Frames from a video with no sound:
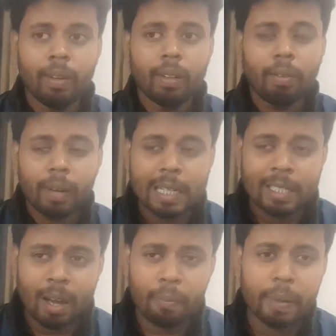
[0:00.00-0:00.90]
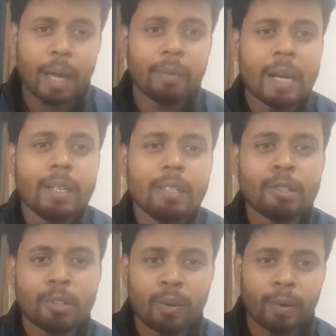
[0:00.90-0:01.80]
Now for example, I am writing a
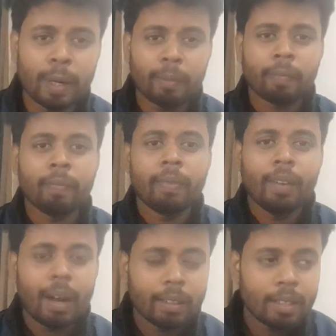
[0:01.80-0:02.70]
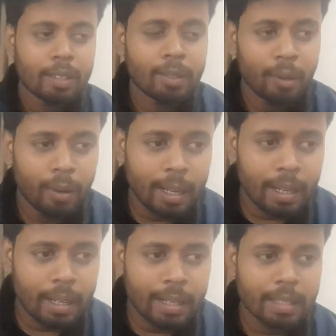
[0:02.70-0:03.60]
story and the
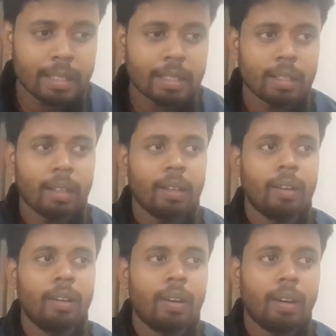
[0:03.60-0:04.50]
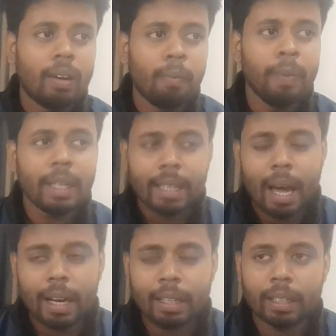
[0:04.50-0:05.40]
story is being
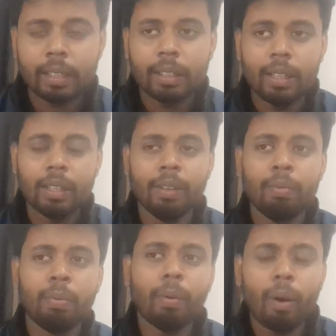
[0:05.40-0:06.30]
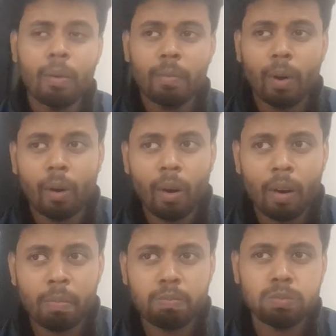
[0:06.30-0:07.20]
narrated in the form
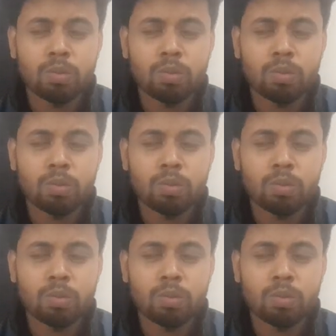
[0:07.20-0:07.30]
of